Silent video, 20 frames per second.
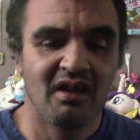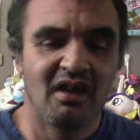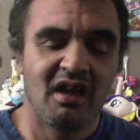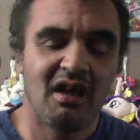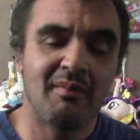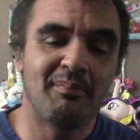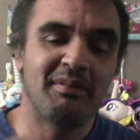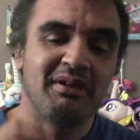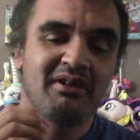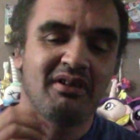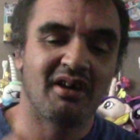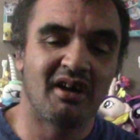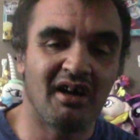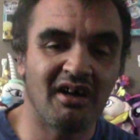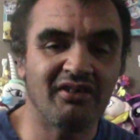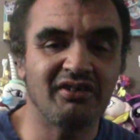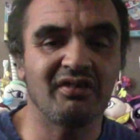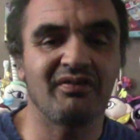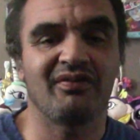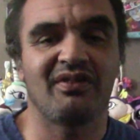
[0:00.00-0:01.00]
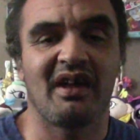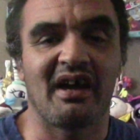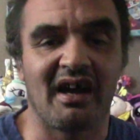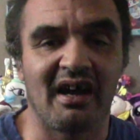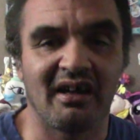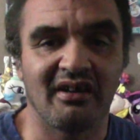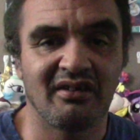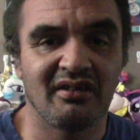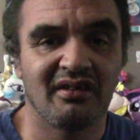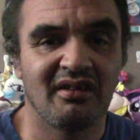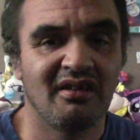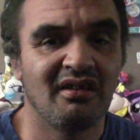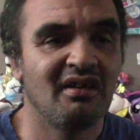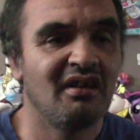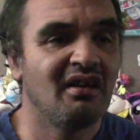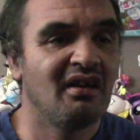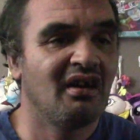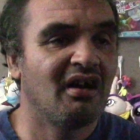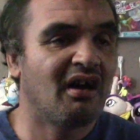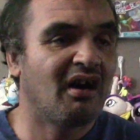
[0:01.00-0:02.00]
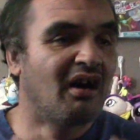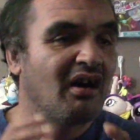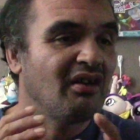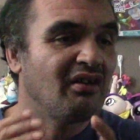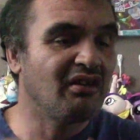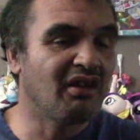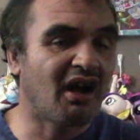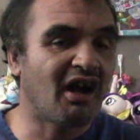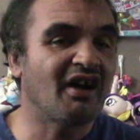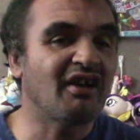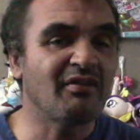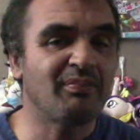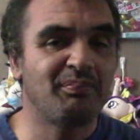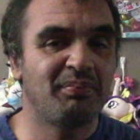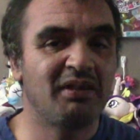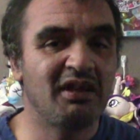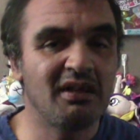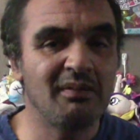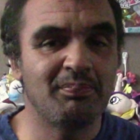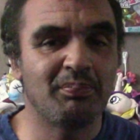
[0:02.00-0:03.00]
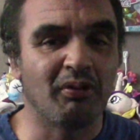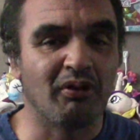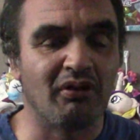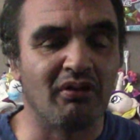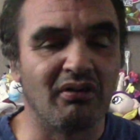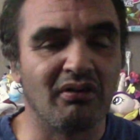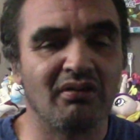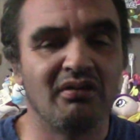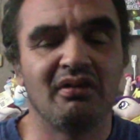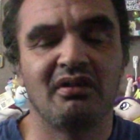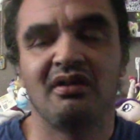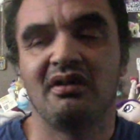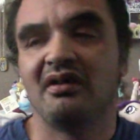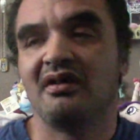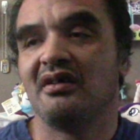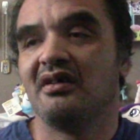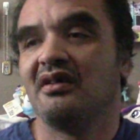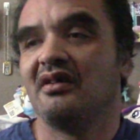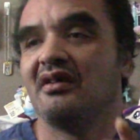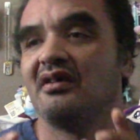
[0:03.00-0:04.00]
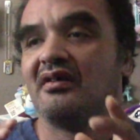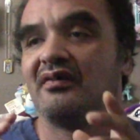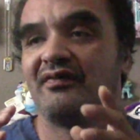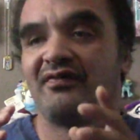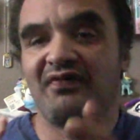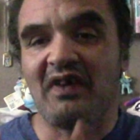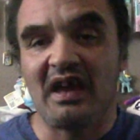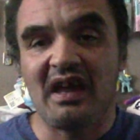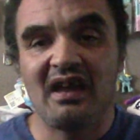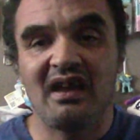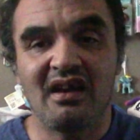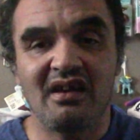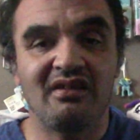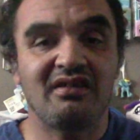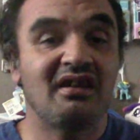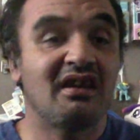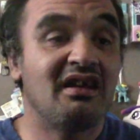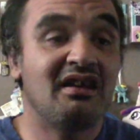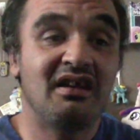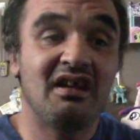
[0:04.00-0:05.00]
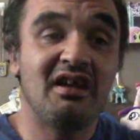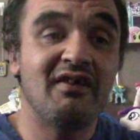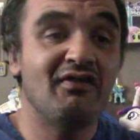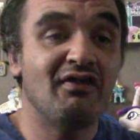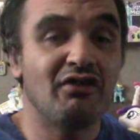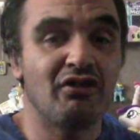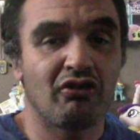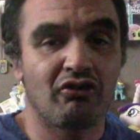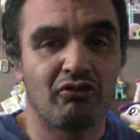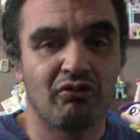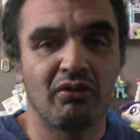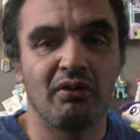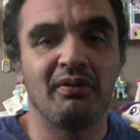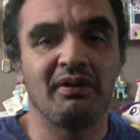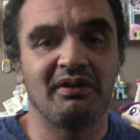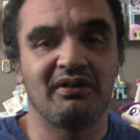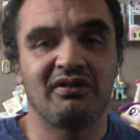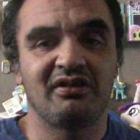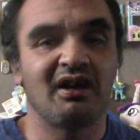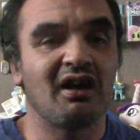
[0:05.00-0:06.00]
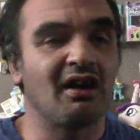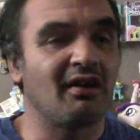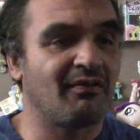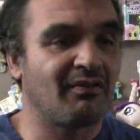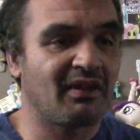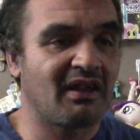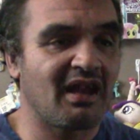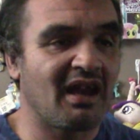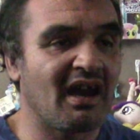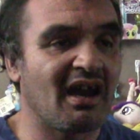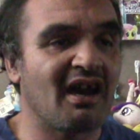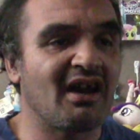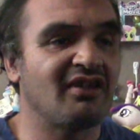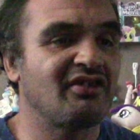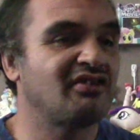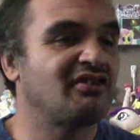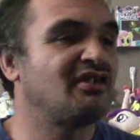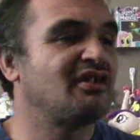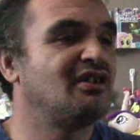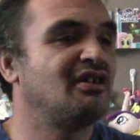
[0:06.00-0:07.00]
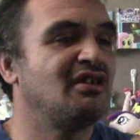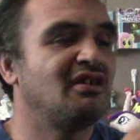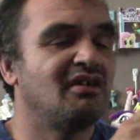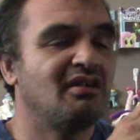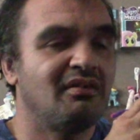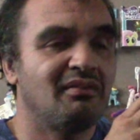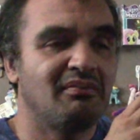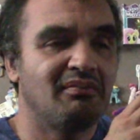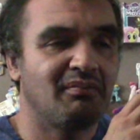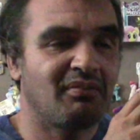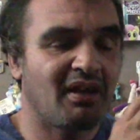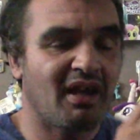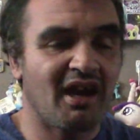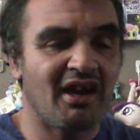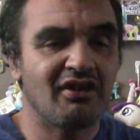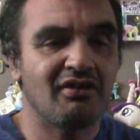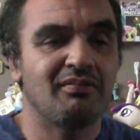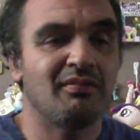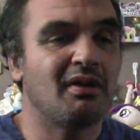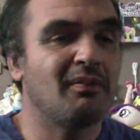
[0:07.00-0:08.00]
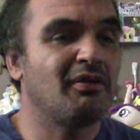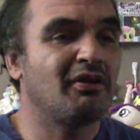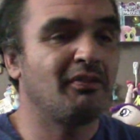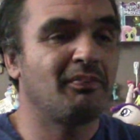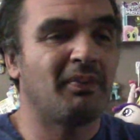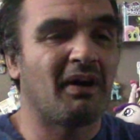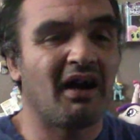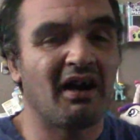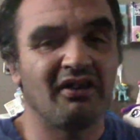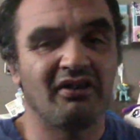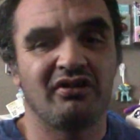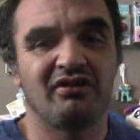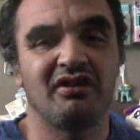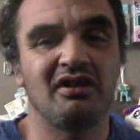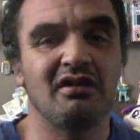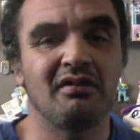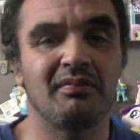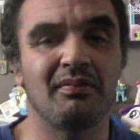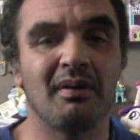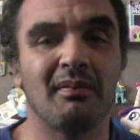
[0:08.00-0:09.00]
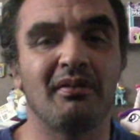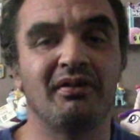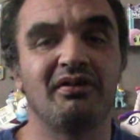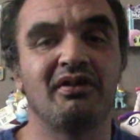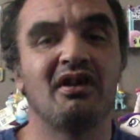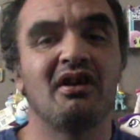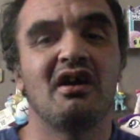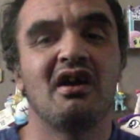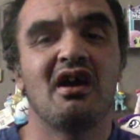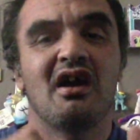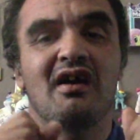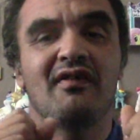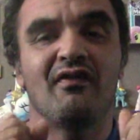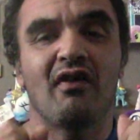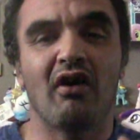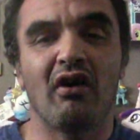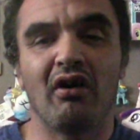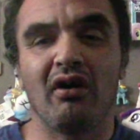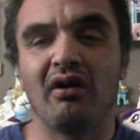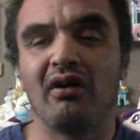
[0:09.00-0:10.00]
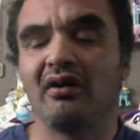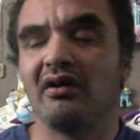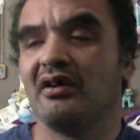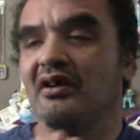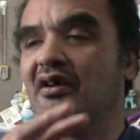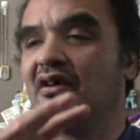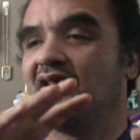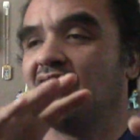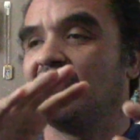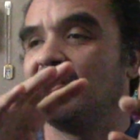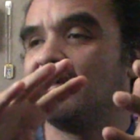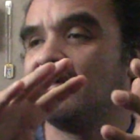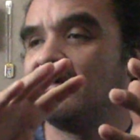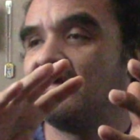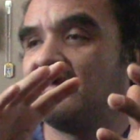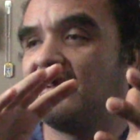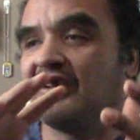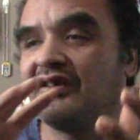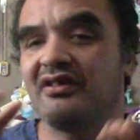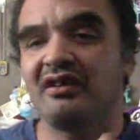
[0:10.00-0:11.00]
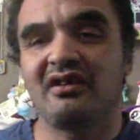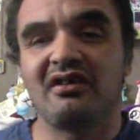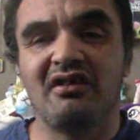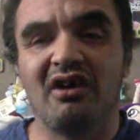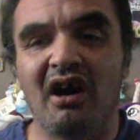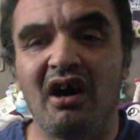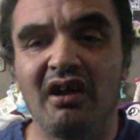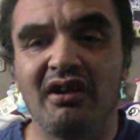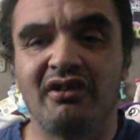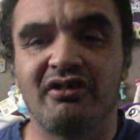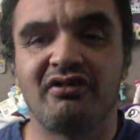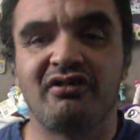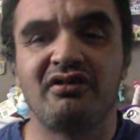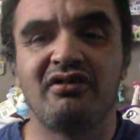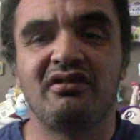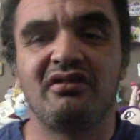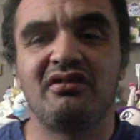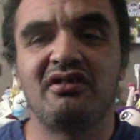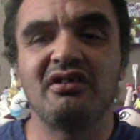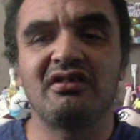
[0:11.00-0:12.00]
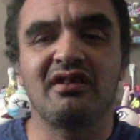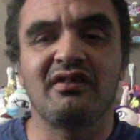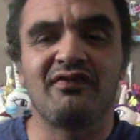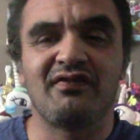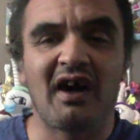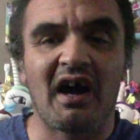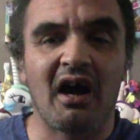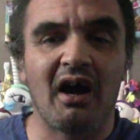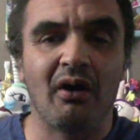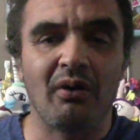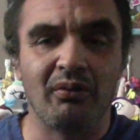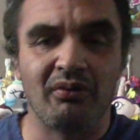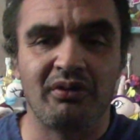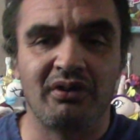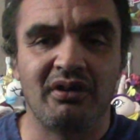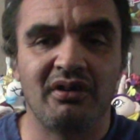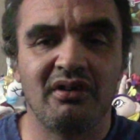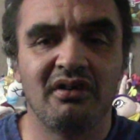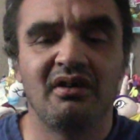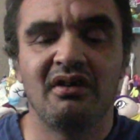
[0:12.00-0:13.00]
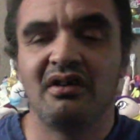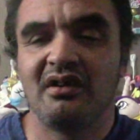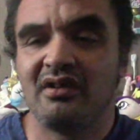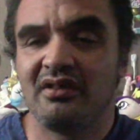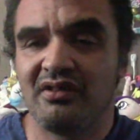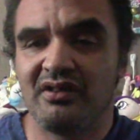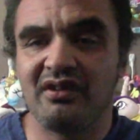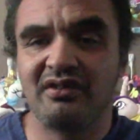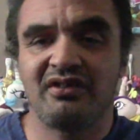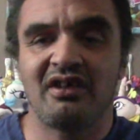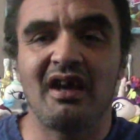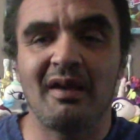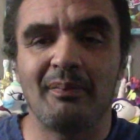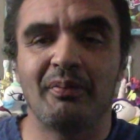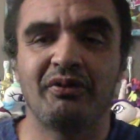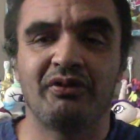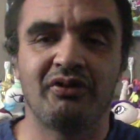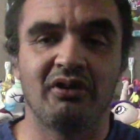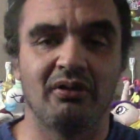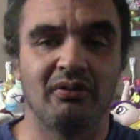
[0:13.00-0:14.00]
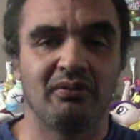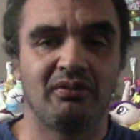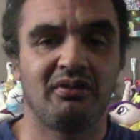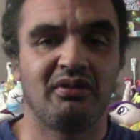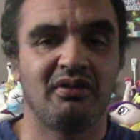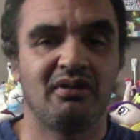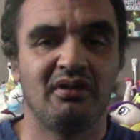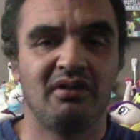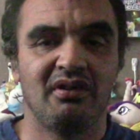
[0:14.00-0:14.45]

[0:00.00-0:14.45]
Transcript: And because of that, a lot of people, fans, and even the crew itself, cast, cast members, behind-the-scenes members, have all disacknowledged, disavowed this episode.